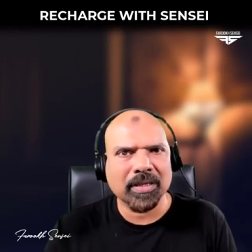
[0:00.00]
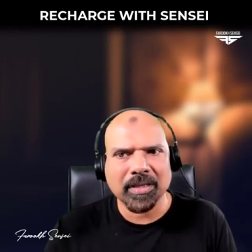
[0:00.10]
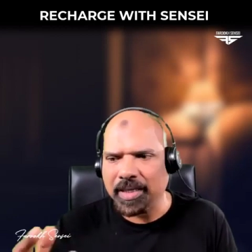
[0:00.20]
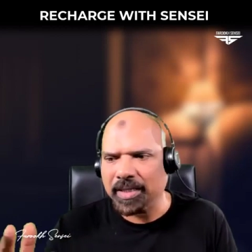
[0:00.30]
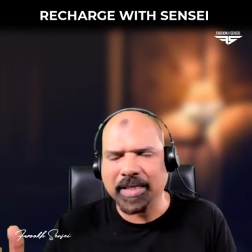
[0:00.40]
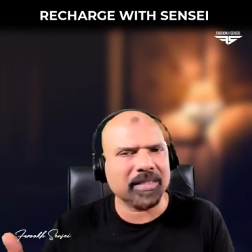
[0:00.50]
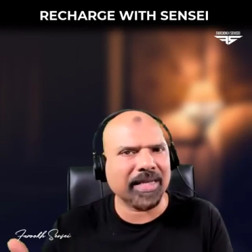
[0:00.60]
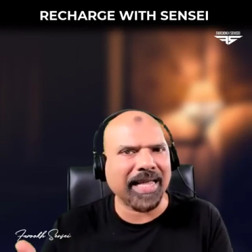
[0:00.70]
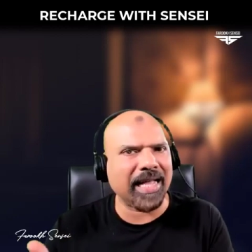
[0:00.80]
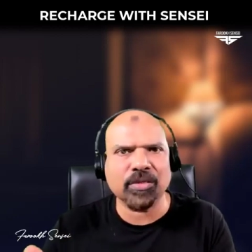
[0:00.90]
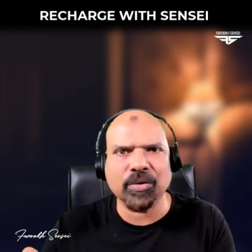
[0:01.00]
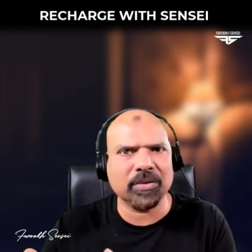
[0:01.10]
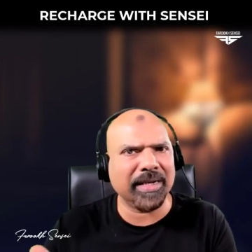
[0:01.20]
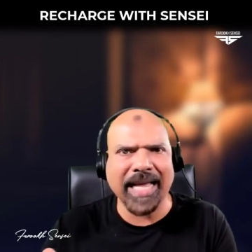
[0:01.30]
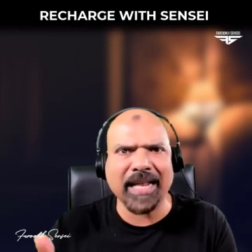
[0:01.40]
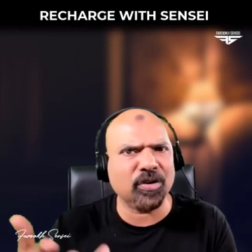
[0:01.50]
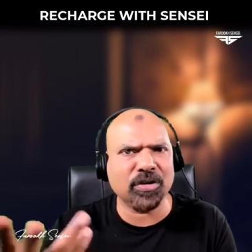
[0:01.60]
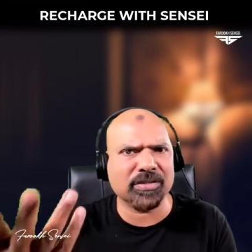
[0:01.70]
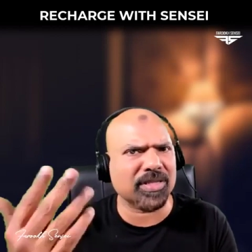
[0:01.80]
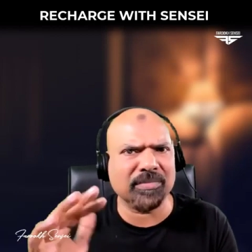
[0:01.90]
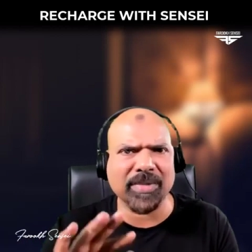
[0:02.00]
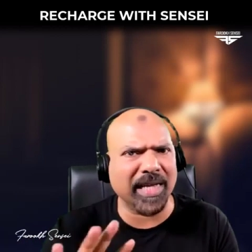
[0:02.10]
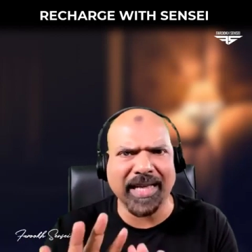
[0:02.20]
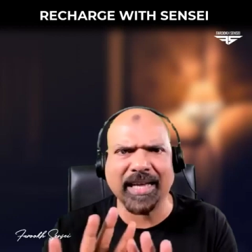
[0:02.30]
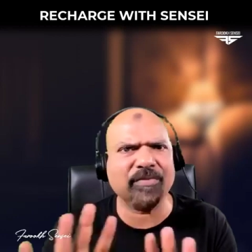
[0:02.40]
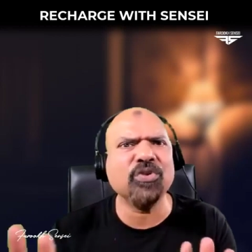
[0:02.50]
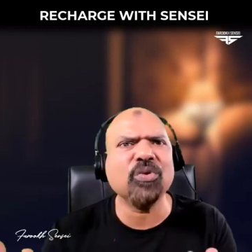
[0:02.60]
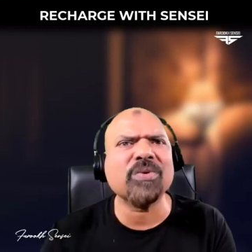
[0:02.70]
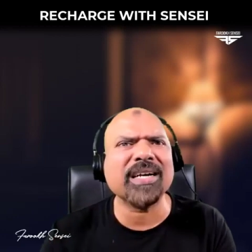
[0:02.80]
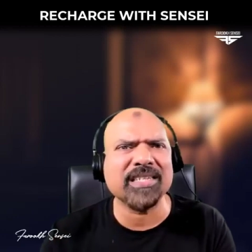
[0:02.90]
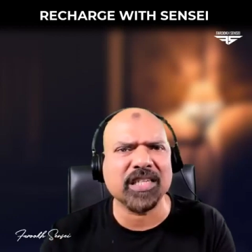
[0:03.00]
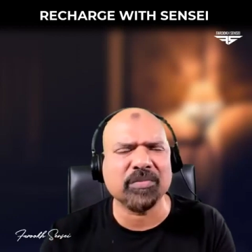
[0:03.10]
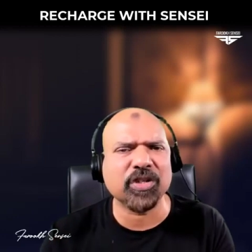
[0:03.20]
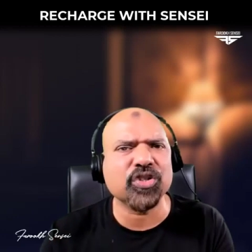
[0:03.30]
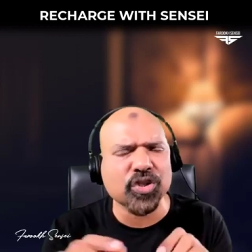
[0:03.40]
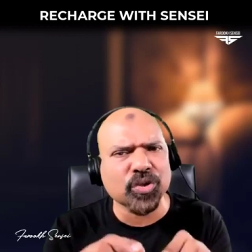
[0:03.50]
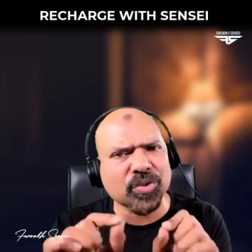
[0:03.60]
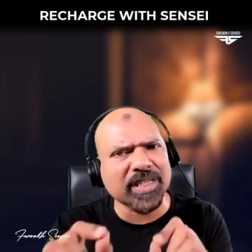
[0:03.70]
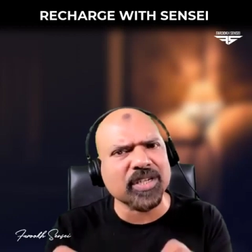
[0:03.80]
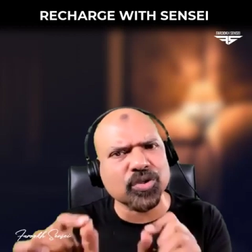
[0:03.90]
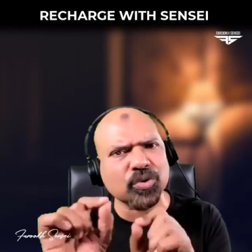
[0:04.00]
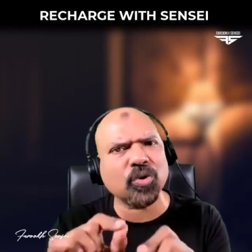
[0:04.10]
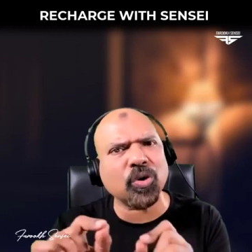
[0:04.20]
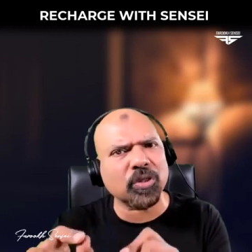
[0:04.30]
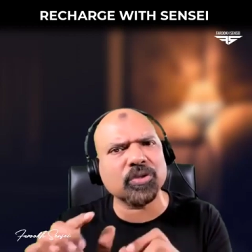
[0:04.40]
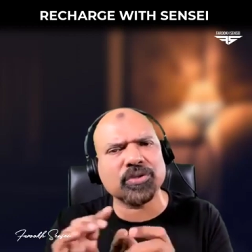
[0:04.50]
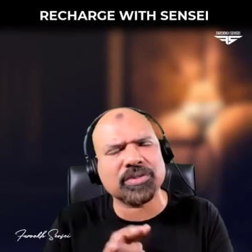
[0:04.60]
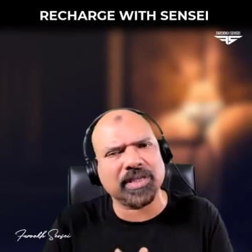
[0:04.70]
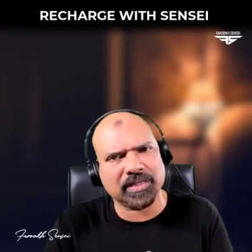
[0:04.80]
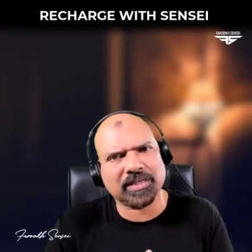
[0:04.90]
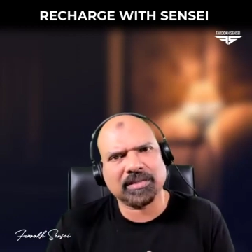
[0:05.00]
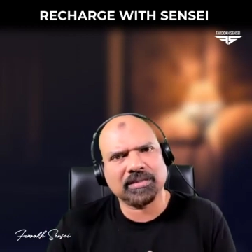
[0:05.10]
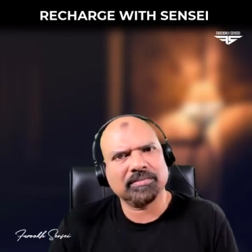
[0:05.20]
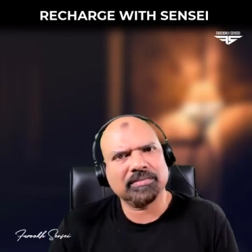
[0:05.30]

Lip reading: There's a cathode, an anode, or something. I have no idea about. Do you need to know all those things?